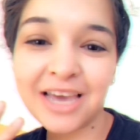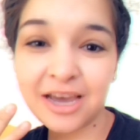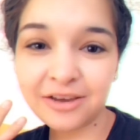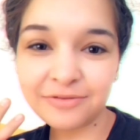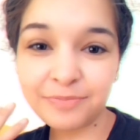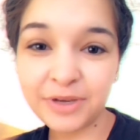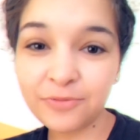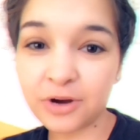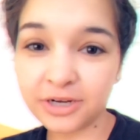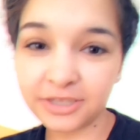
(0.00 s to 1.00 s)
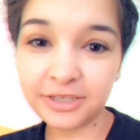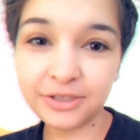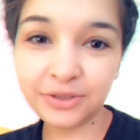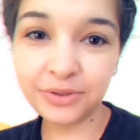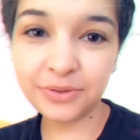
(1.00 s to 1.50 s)
have been wanting
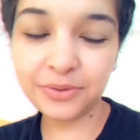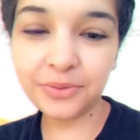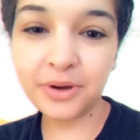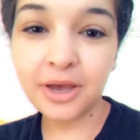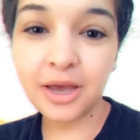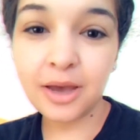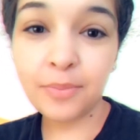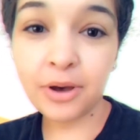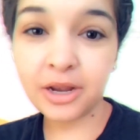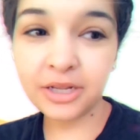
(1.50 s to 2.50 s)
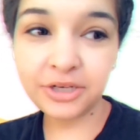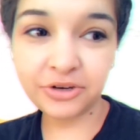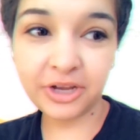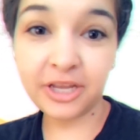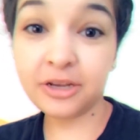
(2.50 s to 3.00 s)
to potty
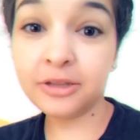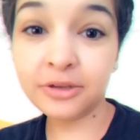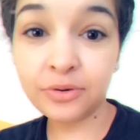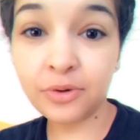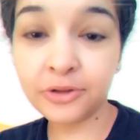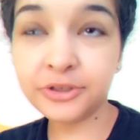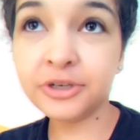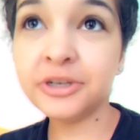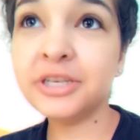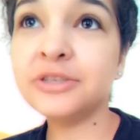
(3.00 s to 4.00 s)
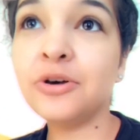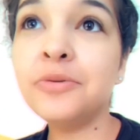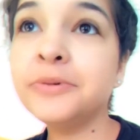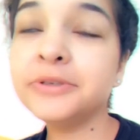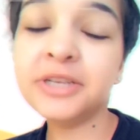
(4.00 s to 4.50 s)
train little Walter. He's
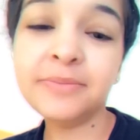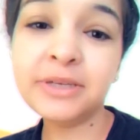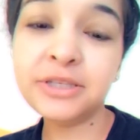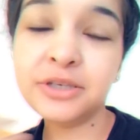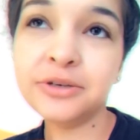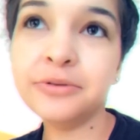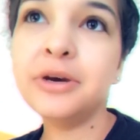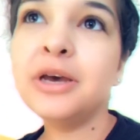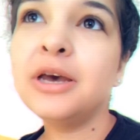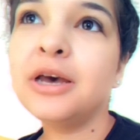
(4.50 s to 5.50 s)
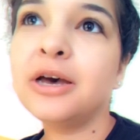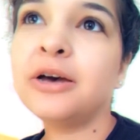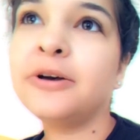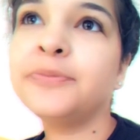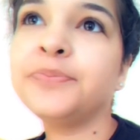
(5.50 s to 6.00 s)
almost gonna be two.
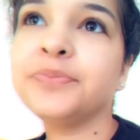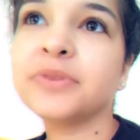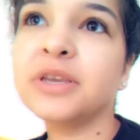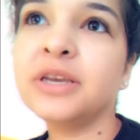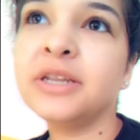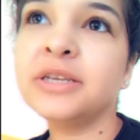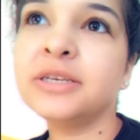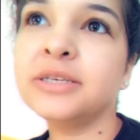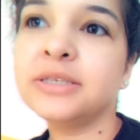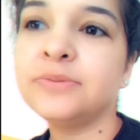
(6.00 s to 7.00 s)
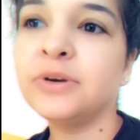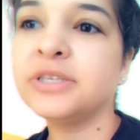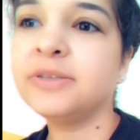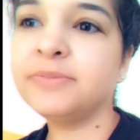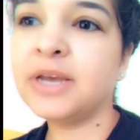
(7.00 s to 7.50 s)
It is,
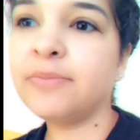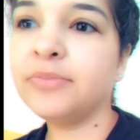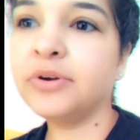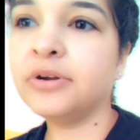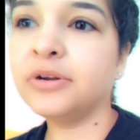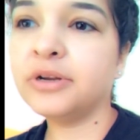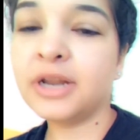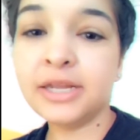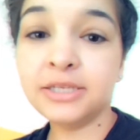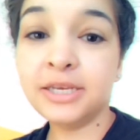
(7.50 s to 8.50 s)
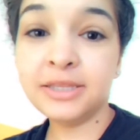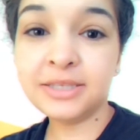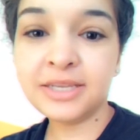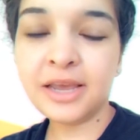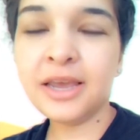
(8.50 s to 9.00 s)
what, September 19th
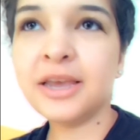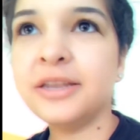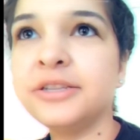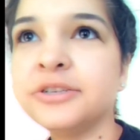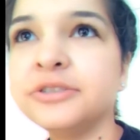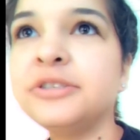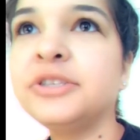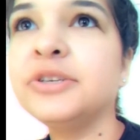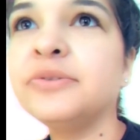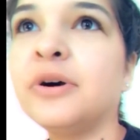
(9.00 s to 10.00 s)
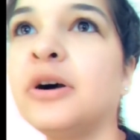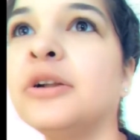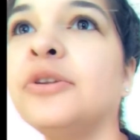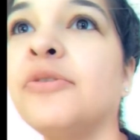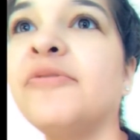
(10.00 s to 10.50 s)
today, and he turns two
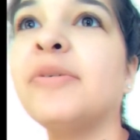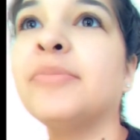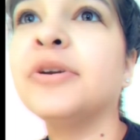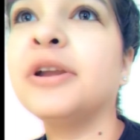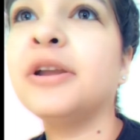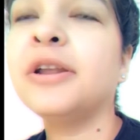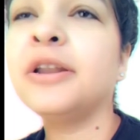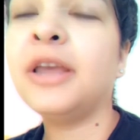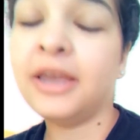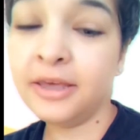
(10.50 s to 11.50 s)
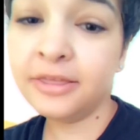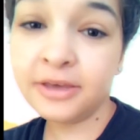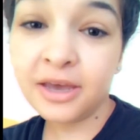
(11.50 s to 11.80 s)
on November 8th.